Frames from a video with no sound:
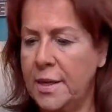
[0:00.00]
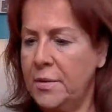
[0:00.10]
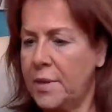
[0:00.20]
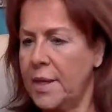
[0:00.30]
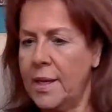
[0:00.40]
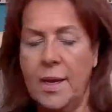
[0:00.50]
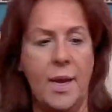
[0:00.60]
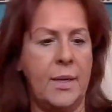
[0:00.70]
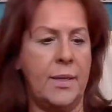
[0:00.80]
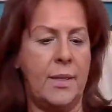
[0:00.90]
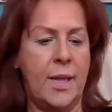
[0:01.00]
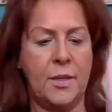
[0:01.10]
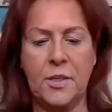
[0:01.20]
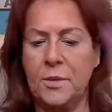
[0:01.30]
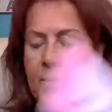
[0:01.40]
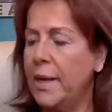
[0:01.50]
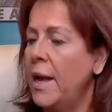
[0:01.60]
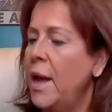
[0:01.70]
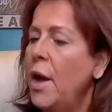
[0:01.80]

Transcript: I don't think he handed that to me.